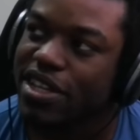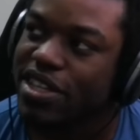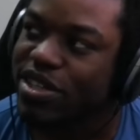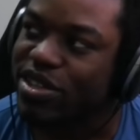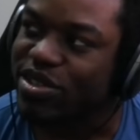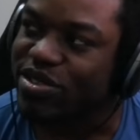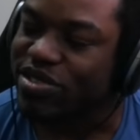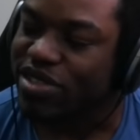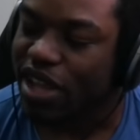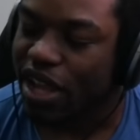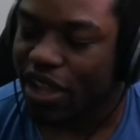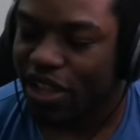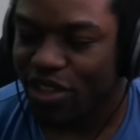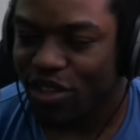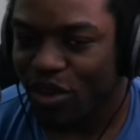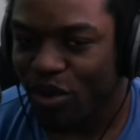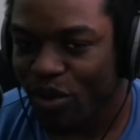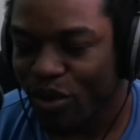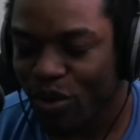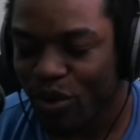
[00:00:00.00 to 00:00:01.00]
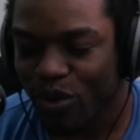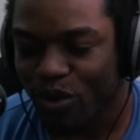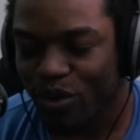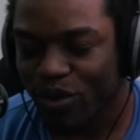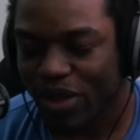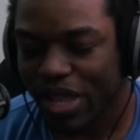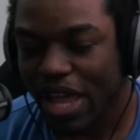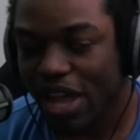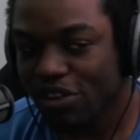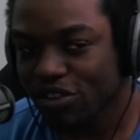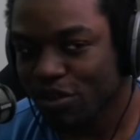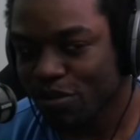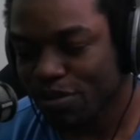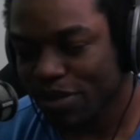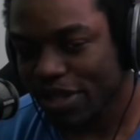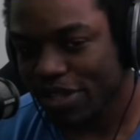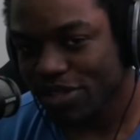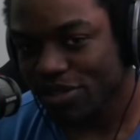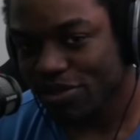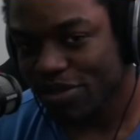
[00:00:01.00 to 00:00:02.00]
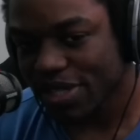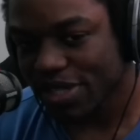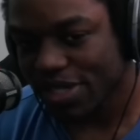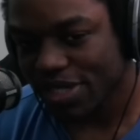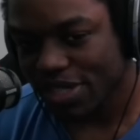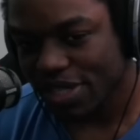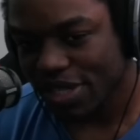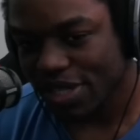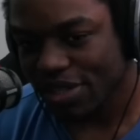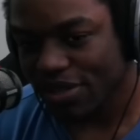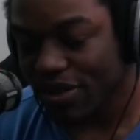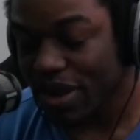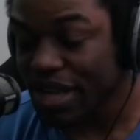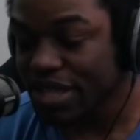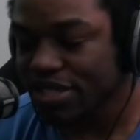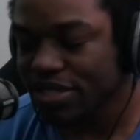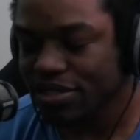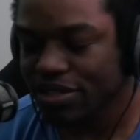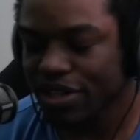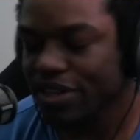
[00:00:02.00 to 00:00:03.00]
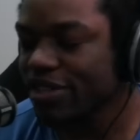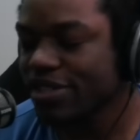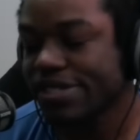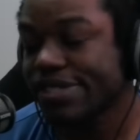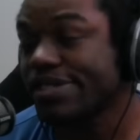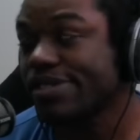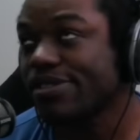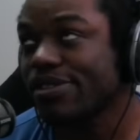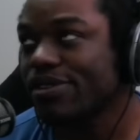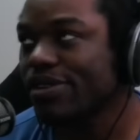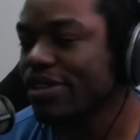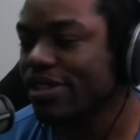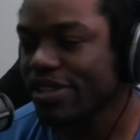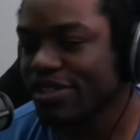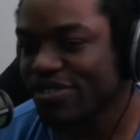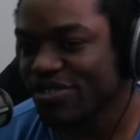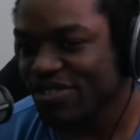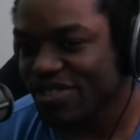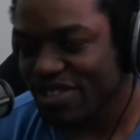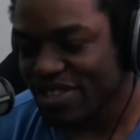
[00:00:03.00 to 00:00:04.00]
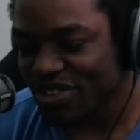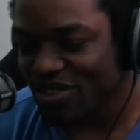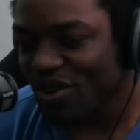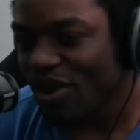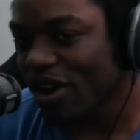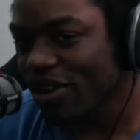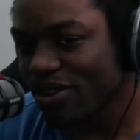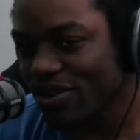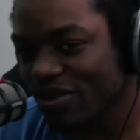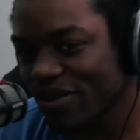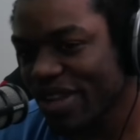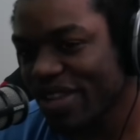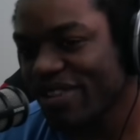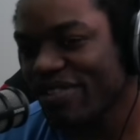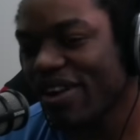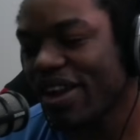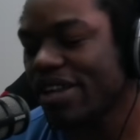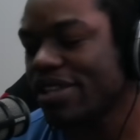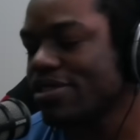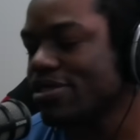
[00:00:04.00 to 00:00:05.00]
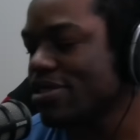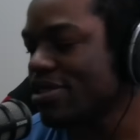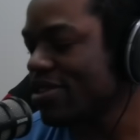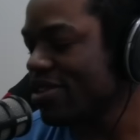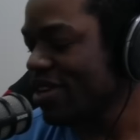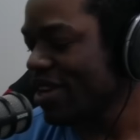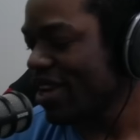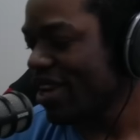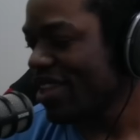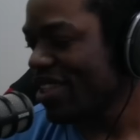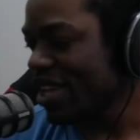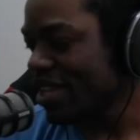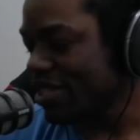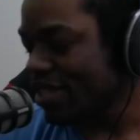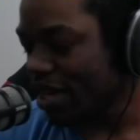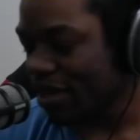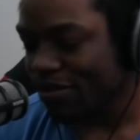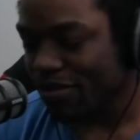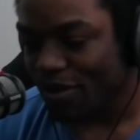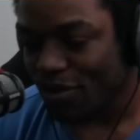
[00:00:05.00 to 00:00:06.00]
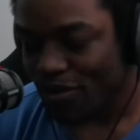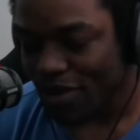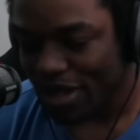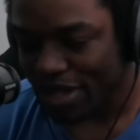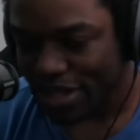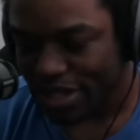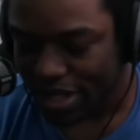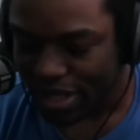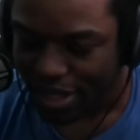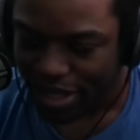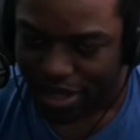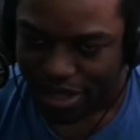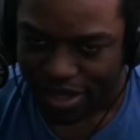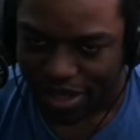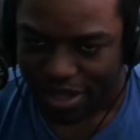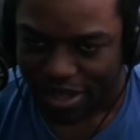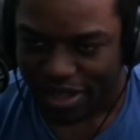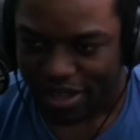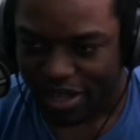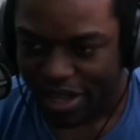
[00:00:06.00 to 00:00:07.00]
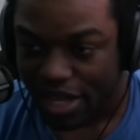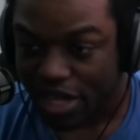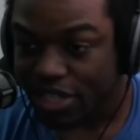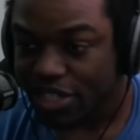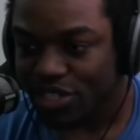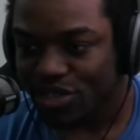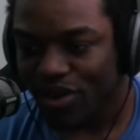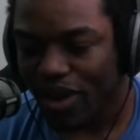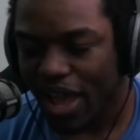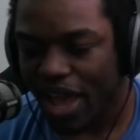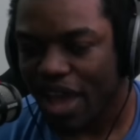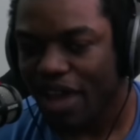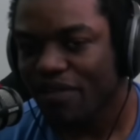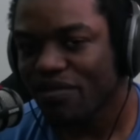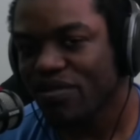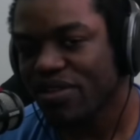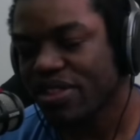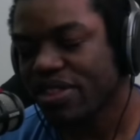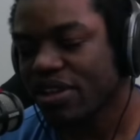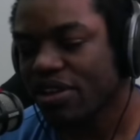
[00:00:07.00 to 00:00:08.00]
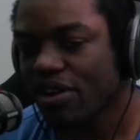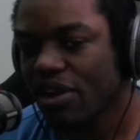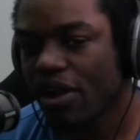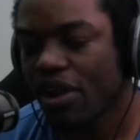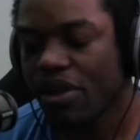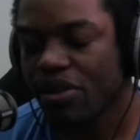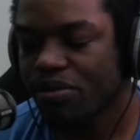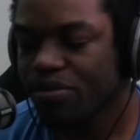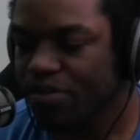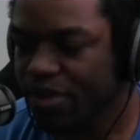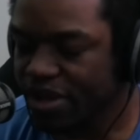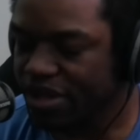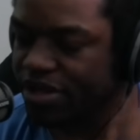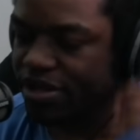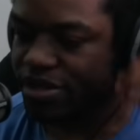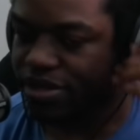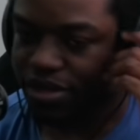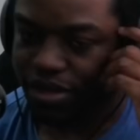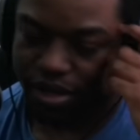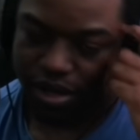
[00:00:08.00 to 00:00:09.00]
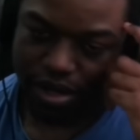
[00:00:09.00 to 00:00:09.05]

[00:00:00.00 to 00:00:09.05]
there's like no counterplay to it in the right scenarios. There's no there's you auto win right, so that's like the one issue I have with the card. But